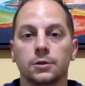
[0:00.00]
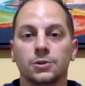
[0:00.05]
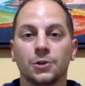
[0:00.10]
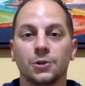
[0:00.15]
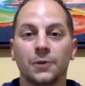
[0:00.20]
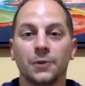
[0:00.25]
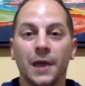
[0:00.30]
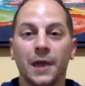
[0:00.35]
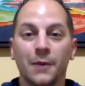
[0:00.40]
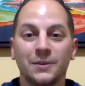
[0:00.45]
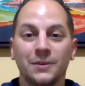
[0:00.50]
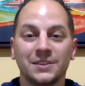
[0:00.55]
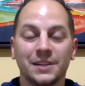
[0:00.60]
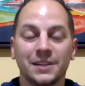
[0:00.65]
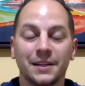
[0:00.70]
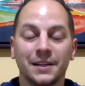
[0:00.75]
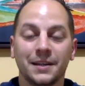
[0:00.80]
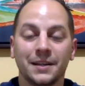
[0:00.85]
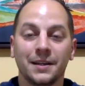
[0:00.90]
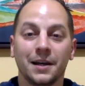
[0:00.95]
So that was
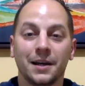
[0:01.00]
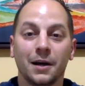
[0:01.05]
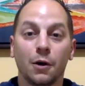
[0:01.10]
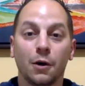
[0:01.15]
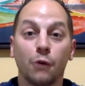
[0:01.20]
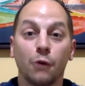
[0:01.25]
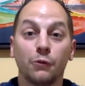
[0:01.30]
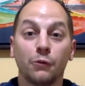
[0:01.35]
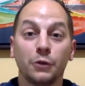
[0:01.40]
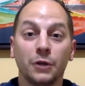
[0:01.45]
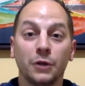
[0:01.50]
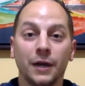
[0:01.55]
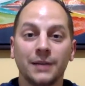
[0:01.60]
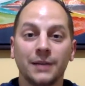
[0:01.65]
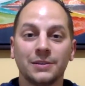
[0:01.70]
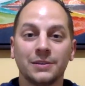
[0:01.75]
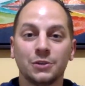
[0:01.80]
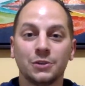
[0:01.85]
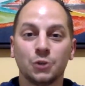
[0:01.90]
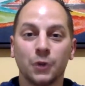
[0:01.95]
it. Hopefully you guys
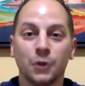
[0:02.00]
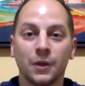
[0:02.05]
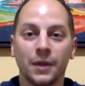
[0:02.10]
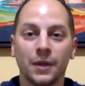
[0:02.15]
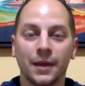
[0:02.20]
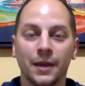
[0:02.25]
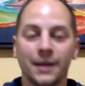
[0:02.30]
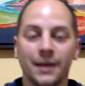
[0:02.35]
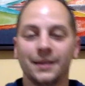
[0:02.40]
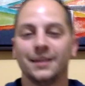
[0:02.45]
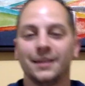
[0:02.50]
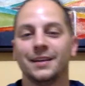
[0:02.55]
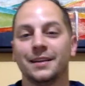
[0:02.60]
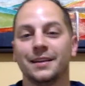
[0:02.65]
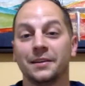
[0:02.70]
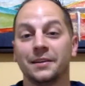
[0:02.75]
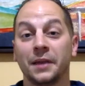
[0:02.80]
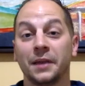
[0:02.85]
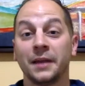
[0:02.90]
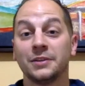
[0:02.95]
enjoyed that.
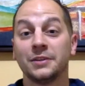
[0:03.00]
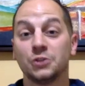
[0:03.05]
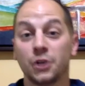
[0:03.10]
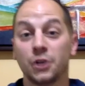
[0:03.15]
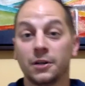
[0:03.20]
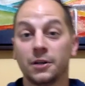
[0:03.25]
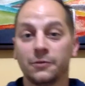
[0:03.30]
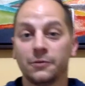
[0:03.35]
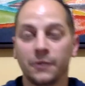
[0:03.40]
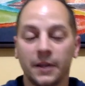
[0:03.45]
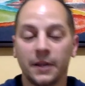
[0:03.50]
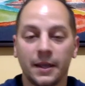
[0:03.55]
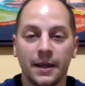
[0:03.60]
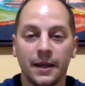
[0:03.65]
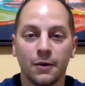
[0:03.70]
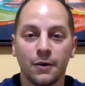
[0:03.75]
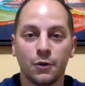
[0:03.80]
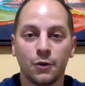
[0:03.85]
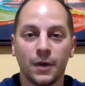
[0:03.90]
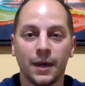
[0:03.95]
Thanks, Jade, for the
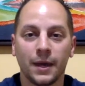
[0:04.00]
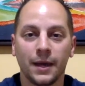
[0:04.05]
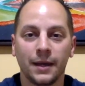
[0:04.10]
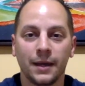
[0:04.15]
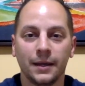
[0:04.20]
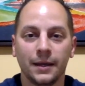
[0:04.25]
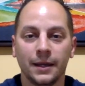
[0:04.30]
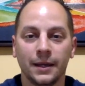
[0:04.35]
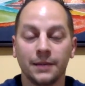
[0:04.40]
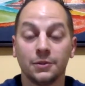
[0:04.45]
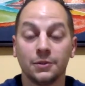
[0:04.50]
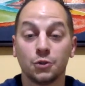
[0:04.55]
AOK and the